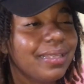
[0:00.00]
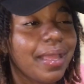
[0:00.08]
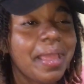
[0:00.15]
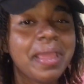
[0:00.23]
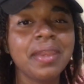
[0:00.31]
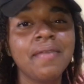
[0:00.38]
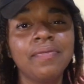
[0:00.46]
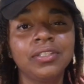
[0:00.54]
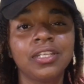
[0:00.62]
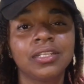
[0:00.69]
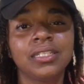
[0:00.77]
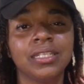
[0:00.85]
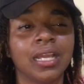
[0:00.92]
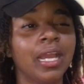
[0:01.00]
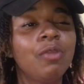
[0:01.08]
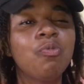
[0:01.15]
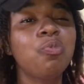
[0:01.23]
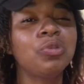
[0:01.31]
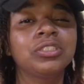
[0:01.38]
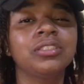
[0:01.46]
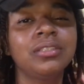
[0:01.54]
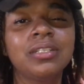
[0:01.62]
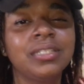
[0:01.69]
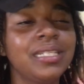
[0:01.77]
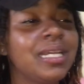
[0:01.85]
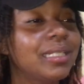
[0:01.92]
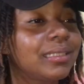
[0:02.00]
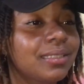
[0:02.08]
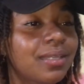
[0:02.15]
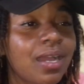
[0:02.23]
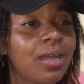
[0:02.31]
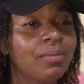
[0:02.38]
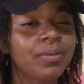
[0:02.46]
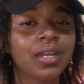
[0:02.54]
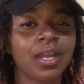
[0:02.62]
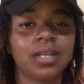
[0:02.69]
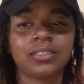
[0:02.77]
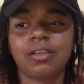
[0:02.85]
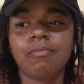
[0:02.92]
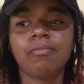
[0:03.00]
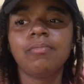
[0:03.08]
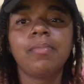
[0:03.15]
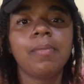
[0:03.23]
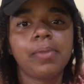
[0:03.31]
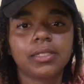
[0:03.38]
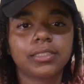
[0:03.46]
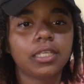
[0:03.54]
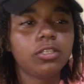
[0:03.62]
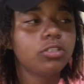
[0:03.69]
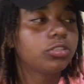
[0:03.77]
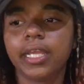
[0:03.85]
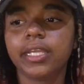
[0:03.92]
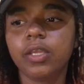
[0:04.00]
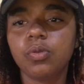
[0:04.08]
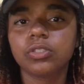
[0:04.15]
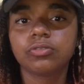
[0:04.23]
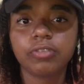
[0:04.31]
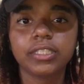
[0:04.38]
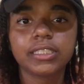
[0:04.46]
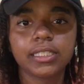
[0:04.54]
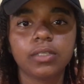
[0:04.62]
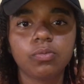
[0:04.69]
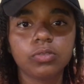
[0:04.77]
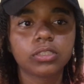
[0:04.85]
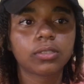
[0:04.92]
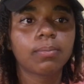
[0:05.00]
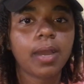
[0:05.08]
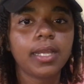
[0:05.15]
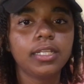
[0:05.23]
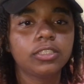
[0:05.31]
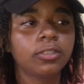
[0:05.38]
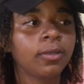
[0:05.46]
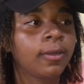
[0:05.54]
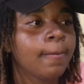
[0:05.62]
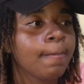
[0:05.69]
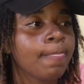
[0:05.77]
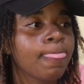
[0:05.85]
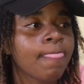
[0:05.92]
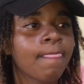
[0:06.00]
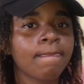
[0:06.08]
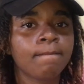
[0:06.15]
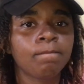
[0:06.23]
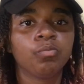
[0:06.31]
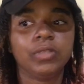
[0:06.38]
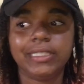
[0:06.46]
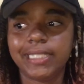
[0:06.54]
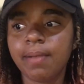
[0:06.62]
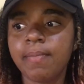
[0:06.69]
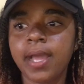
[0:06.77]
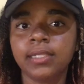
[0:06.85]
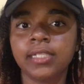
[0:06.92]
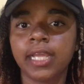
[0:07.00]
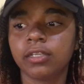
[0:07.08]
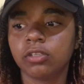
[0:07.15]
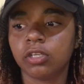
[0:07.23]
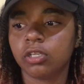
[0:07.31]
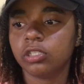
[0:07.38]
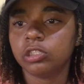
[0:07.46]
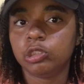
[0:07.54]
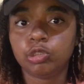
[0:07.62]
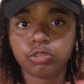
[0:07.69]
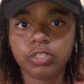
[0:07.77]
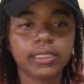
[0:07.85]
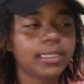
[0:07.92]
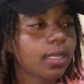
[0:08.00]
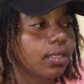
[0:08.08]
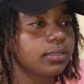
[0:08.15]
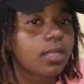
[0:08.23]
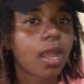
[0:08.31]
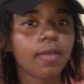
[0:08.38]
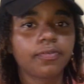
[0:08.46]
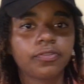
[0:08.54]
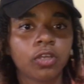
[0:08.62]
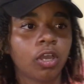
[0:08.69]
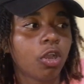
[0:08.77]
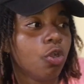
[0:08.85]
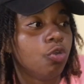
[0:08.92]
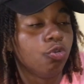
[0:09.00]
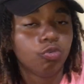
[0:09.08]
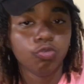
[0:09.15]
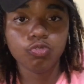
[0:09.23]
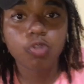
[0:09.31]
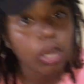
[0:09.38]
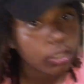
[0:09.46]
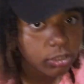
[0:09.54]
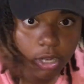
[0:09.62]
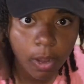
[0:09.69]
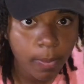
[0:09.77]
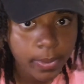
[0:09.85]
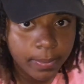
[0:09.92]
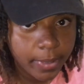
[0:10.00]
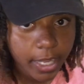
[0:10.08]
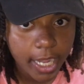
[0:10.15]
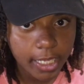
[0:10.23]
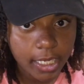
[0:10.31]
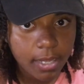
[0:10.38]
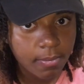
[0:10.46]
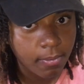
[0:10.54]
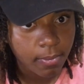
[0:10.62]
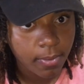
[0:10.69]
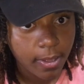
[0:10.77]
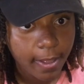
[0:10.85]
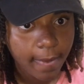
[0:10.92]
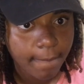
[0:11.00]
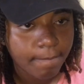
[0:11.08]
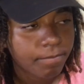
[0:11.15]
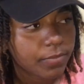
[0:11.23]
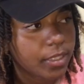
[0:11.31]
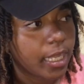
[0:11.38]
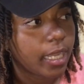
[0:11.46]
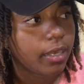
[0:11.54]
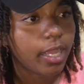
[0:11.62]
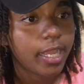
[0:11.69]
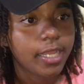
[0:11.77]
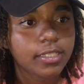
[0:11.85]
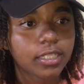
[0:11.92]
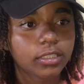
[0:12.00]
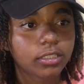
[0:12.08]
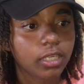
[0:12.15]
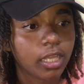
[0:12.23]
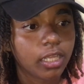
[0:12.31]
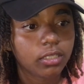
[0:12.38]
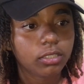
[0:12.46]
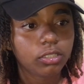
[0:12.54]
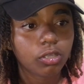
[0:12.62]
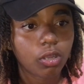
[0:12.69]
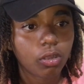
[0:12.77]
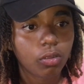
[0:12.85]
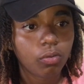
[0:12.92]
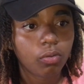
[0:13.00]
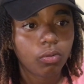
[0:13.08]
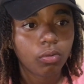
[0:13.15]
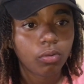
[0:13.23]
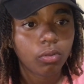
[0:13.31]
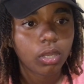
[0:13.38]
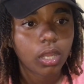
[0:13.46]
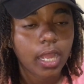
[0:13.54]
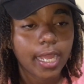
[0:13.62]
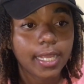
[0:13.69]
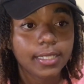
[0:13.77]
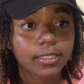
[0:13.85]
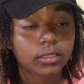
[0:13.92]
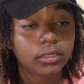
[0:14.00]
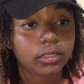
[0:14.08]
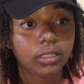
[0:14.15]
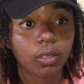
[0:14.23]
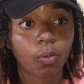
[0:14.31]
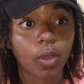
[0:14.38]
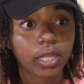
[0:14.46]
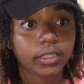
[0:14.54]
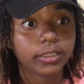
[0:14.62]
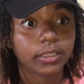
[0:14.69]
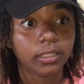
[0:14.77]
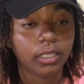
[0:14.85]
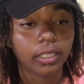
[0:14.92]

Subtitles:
ain't even done there. It wasn't done there at all, because I remember I tell you, so he was wrestling with somebody. So that man, like 3 seconds after, run coming behind him, and I just like, yo, I just there watching.